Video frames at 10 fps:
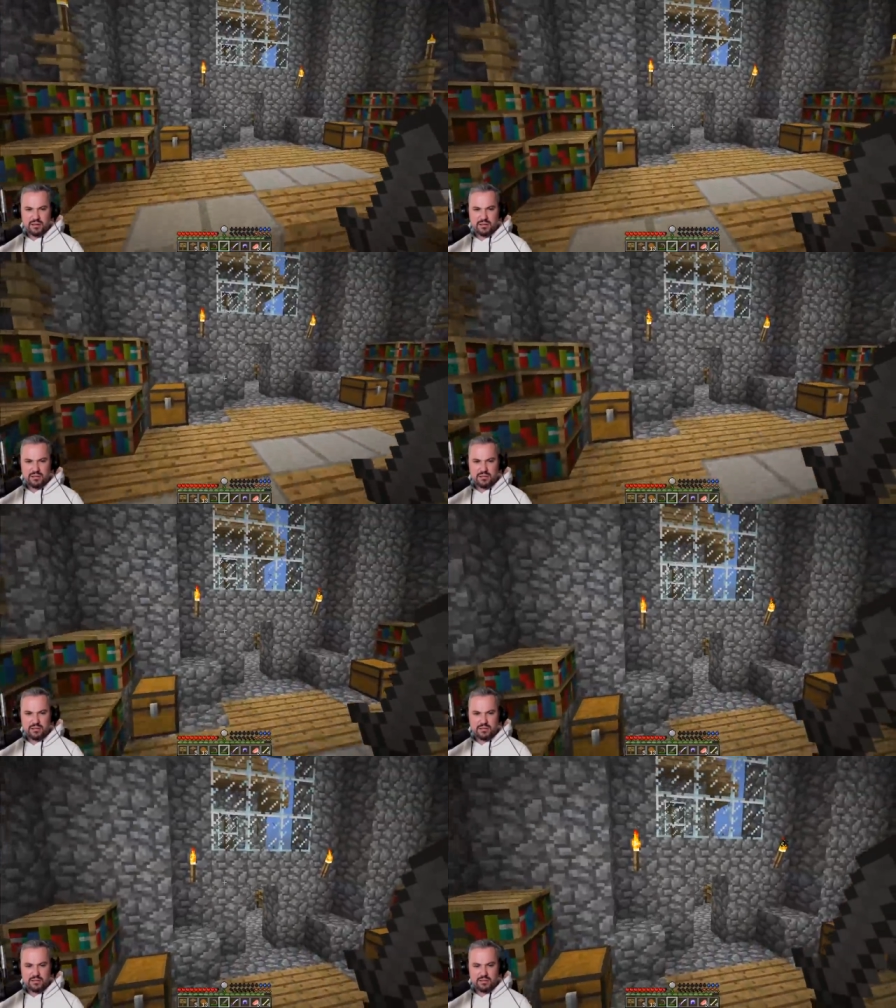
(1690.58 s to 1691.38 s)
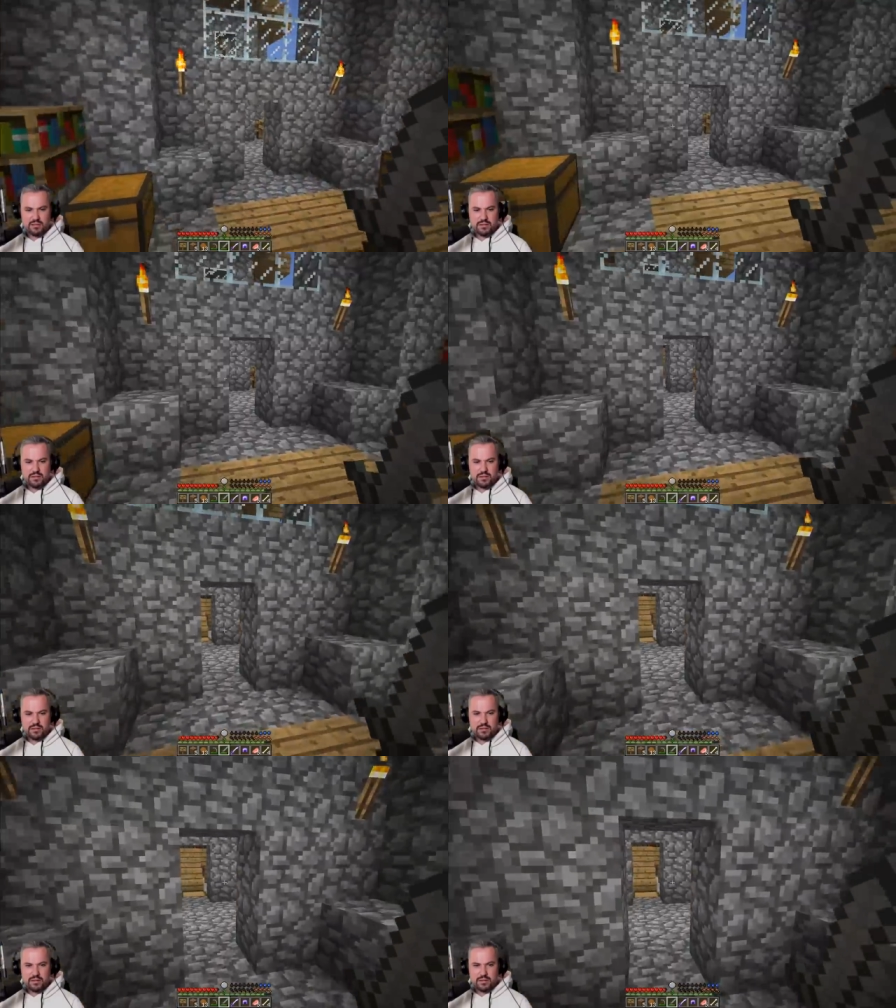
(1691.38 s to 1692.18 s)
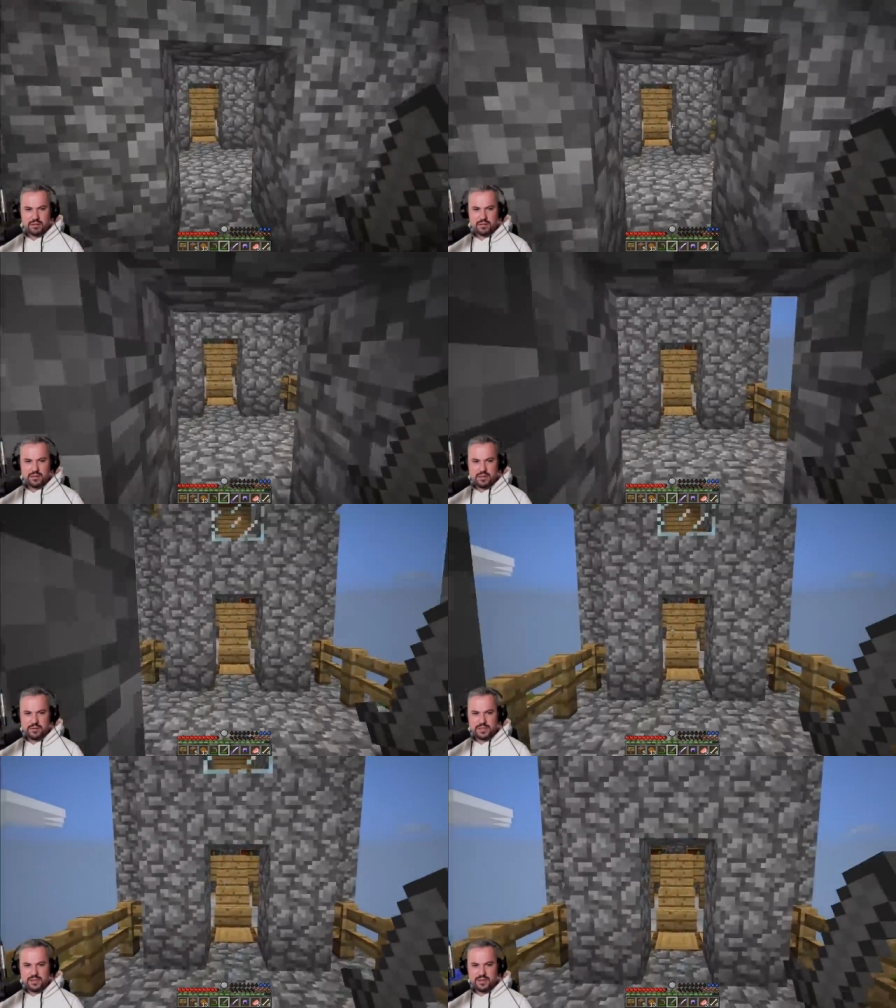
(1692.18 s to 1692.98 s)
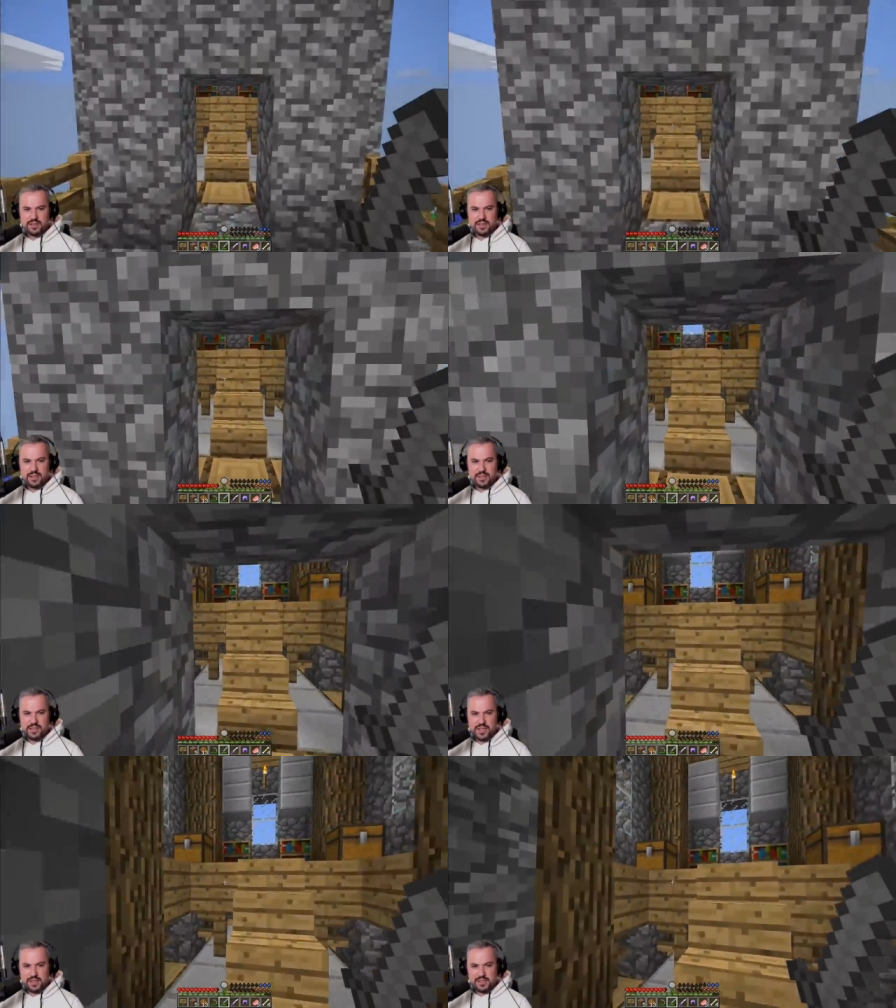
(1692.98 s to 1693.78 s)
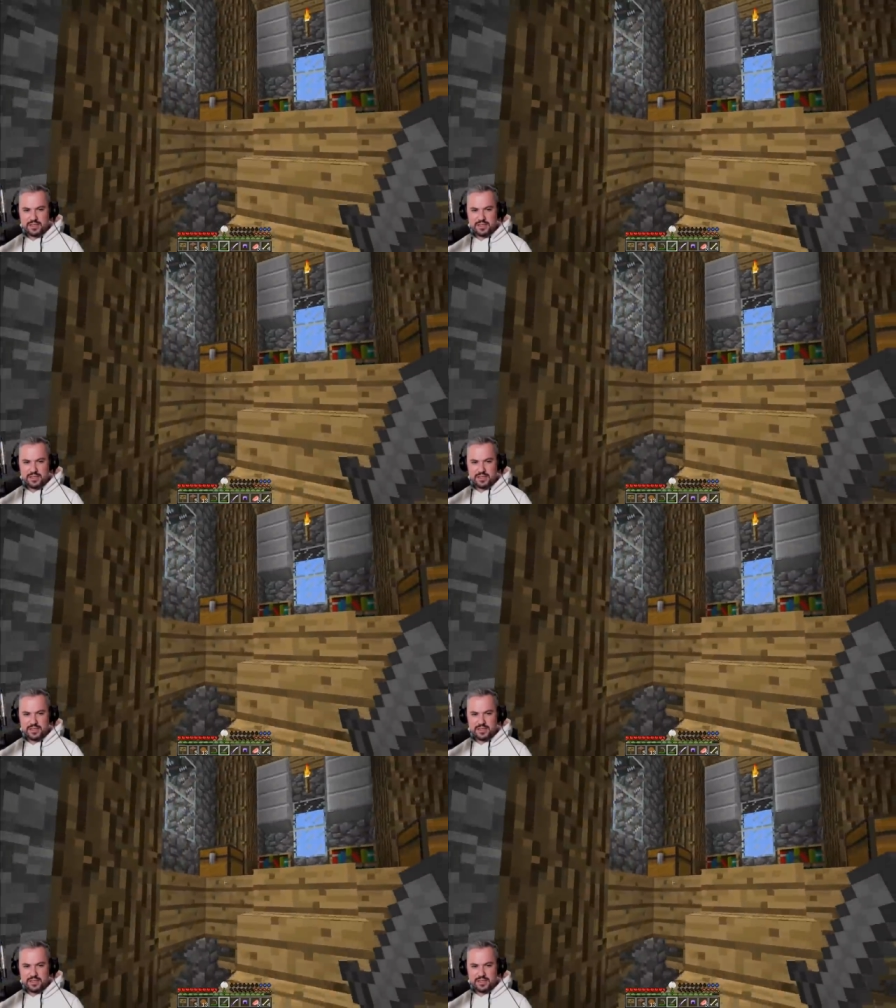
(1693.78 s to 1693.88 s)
see what's going on over here. There was nothing in the chest. Make